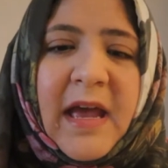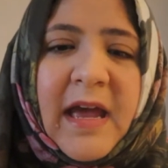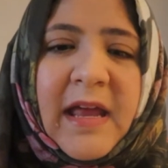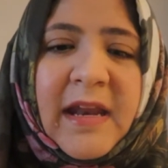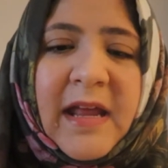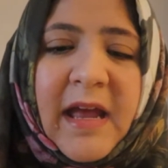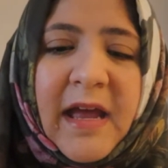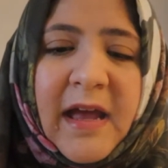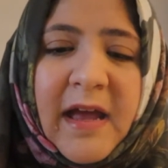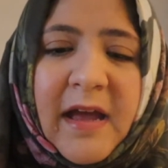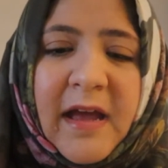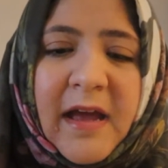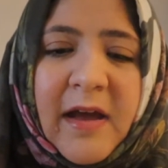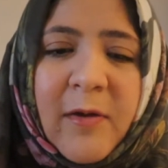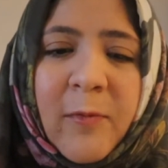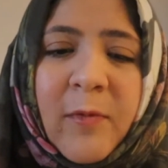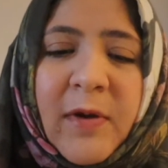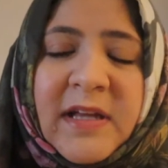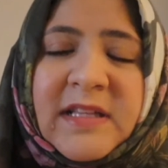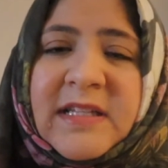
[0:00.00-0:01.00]
And
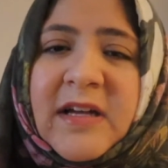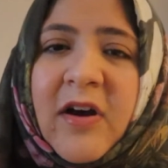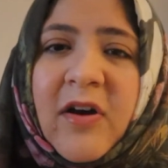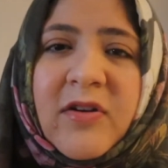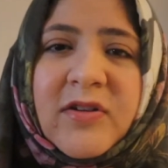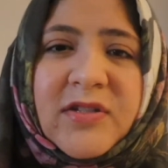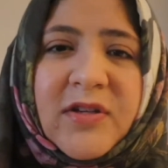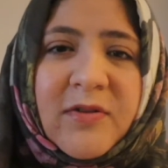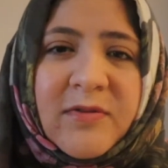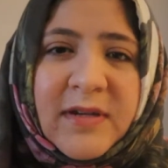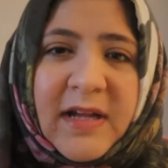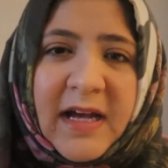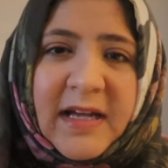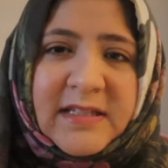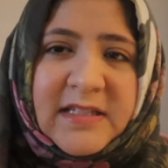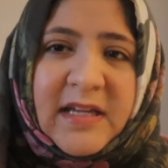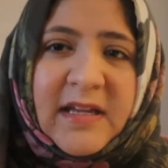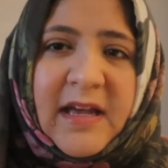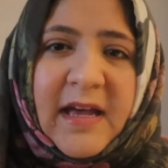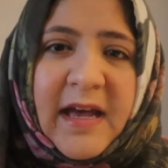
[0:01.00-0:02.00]
it's also
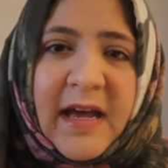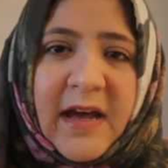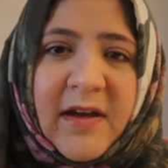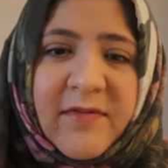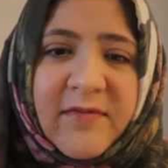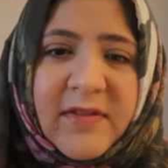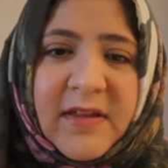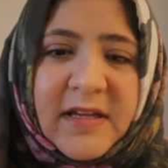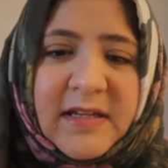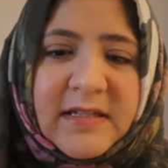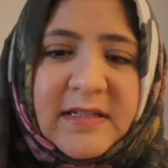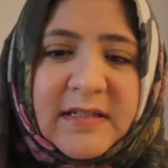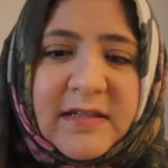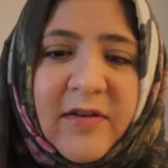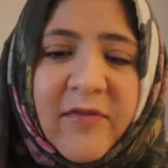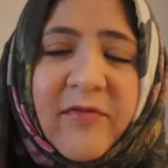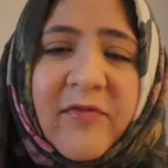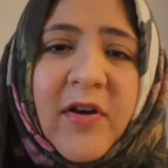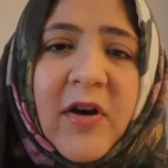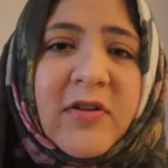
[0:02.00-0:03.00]
not to have this
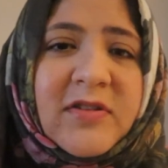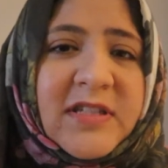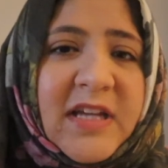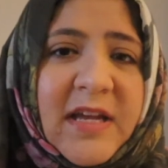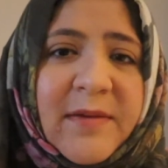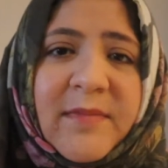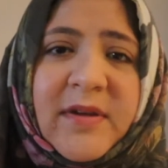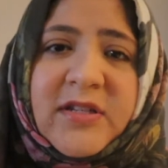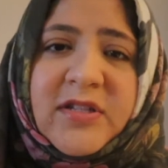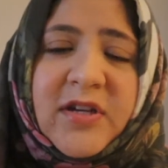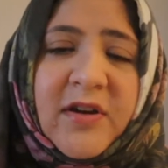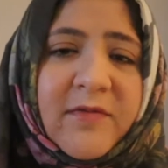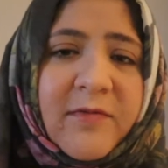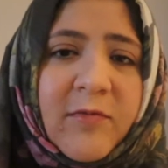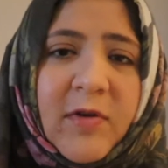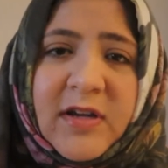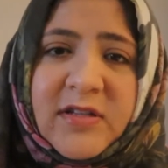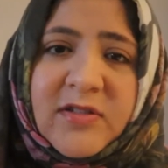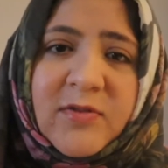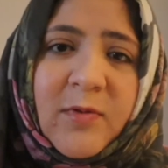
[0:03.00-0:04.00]
false image of
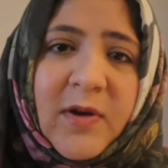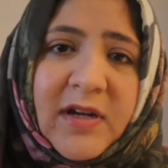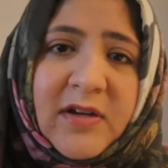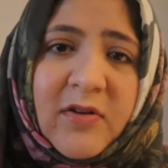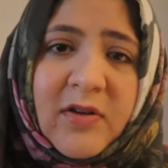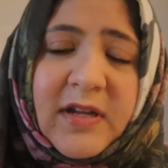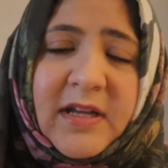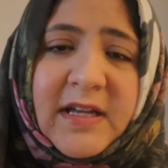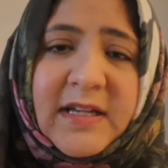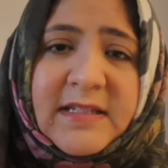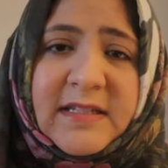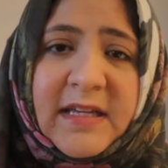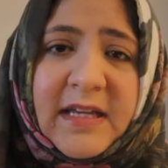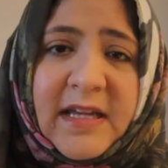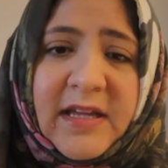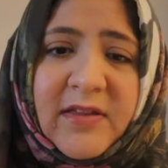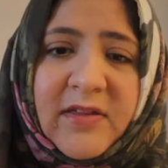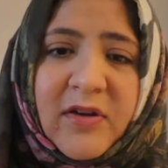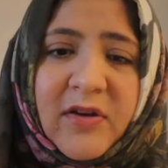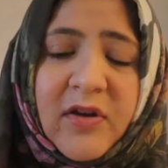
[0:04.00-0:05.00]
what tawakkul is
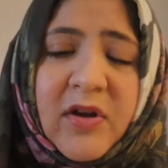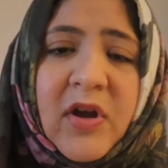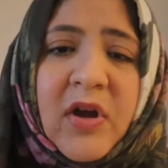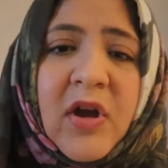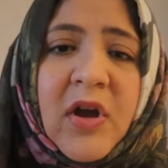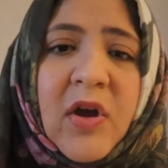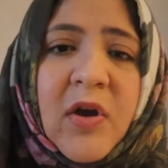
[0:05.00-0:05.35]
either,